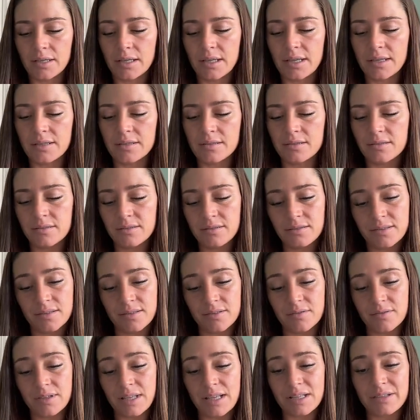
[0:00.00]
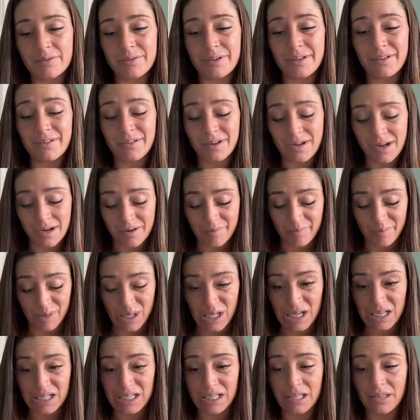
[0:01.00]
And so that's why they're kind of
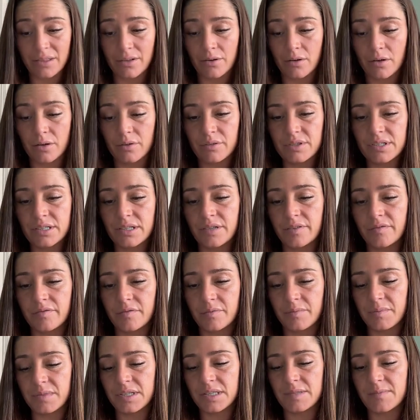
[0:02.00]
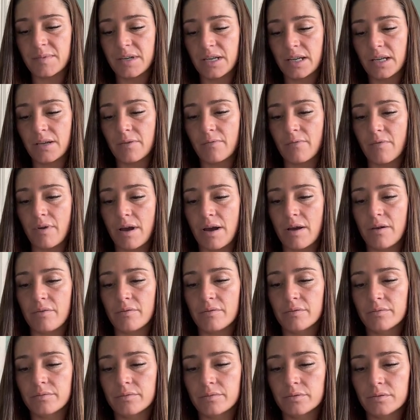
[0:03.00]
blocking their own self from this money.
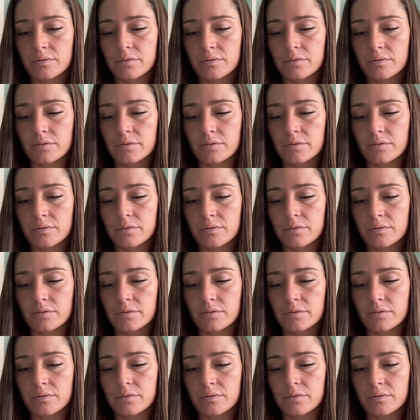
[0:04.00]
Wow.